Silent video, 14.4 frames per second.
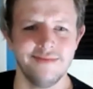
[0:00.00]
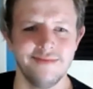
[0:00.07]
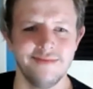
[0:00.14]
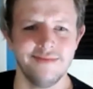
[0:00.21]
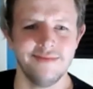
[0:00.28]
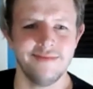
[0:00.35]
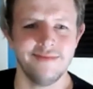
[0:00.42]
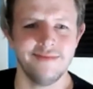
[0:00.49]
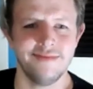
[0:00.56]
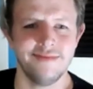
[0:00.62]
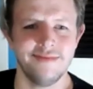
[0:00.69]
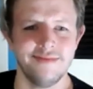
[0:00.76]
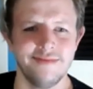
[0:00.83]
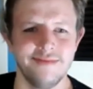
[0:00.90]

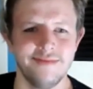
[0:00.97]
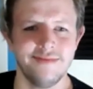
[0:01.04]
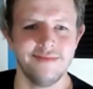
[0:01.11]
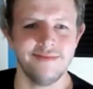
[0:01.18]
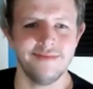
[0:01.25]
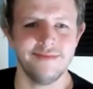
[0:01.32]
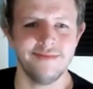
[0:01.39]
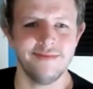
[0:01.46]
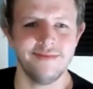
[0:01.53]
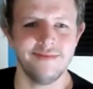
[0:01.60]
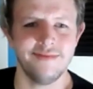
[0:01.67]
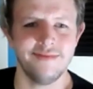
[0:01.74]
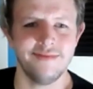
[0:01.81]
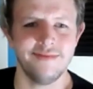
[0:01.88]

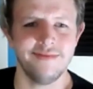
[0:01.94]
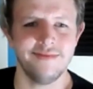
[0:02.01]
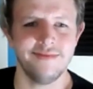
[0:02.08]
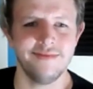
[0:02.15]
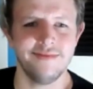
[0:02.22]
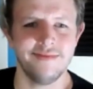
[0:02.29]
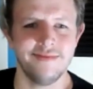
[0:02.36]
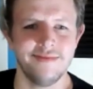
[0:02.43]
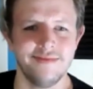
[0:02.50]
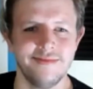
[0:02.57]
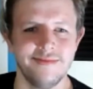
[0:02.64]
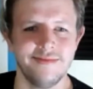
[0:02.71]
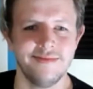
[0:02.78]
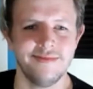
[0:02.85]

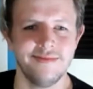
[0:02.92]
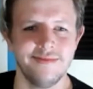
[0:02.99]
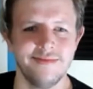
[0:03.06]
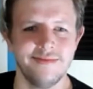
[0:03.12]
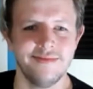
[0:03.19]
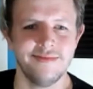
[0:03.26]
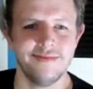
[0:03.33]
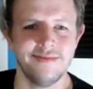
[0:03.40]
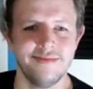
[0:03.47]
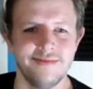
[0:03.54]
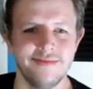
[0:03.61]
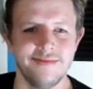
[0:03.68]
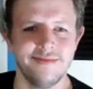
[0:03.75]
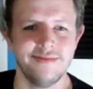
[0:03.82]

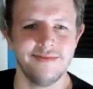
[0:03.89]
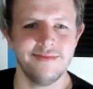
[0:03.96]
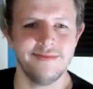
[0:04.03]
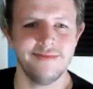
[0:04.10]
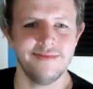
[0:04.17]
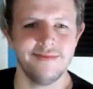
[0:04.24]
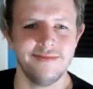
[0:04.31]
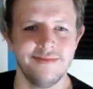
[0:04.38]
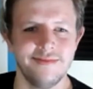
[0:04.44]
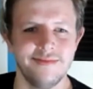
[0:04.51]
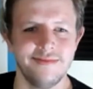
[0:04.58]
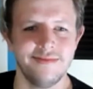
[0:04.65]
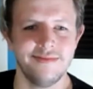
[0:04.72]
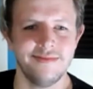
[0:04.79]

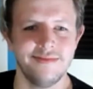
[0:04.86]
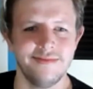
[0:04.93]
This person isn't speaking.